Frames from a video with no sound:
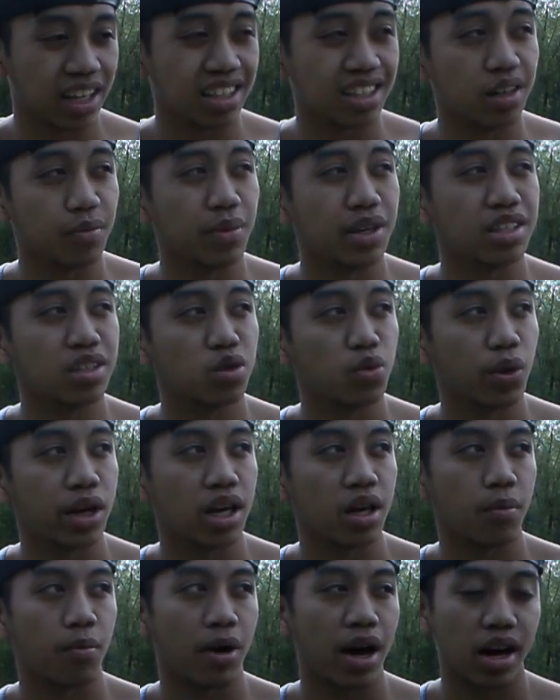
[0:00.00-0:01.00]
is going to be
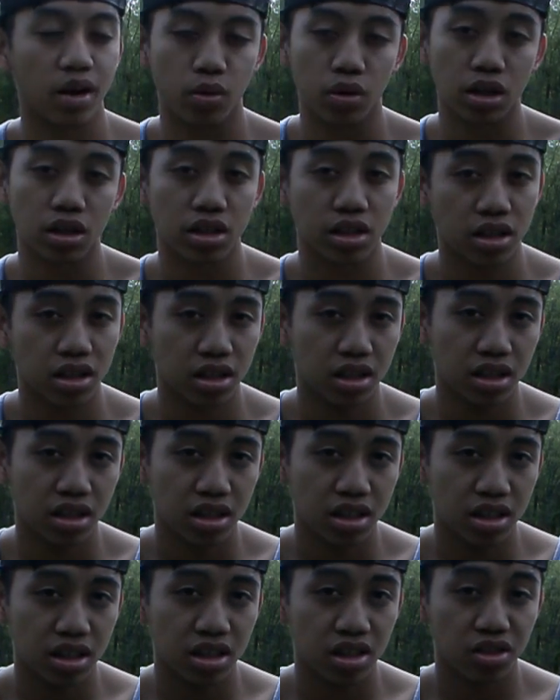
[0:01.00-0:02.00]
swinging backwards.
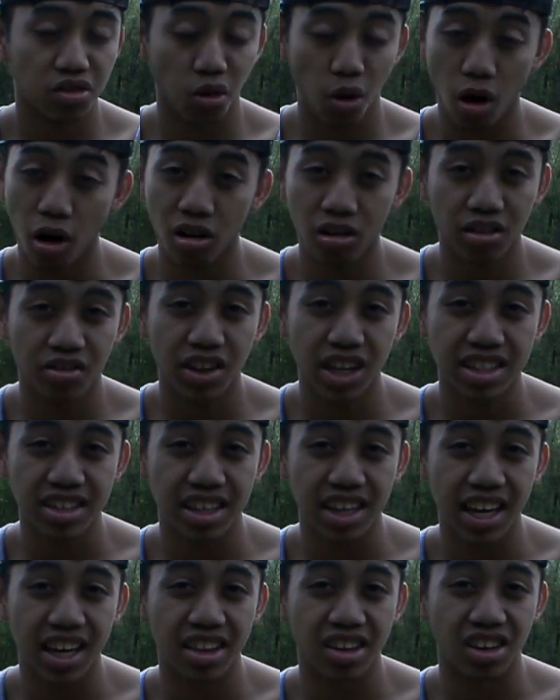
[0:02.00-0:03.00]
So all of that
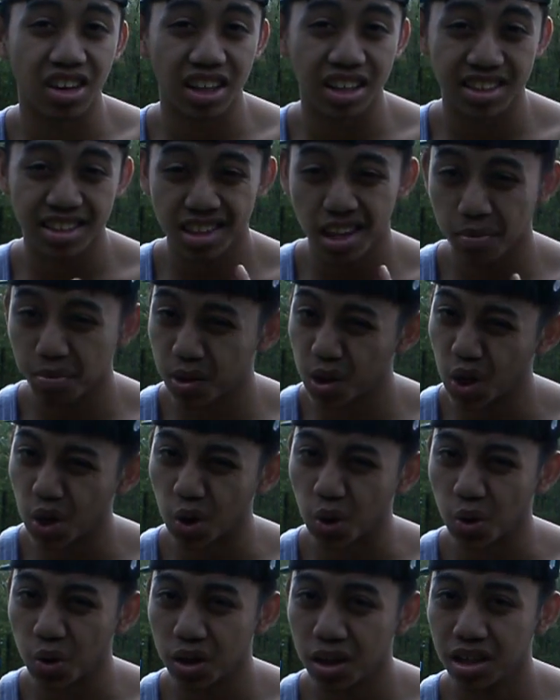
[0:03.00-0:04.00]
together is step 2.